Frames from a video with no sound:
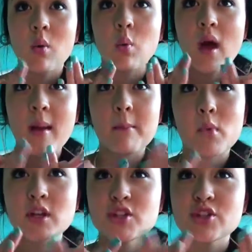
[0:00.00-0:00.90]
wet
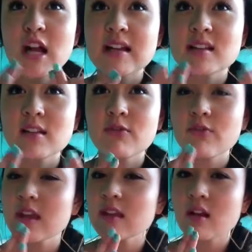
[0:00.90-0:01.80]
moisturizing
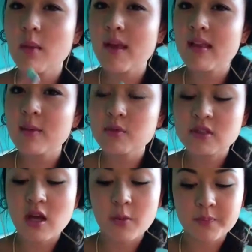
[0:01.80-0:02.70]
feeling on my lips.
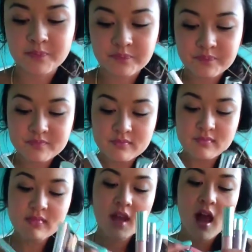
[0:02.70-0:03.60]
So
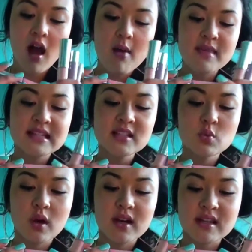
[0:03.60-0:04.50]
um, this is
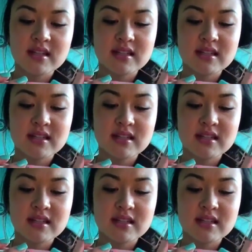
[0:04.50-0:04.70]
one. This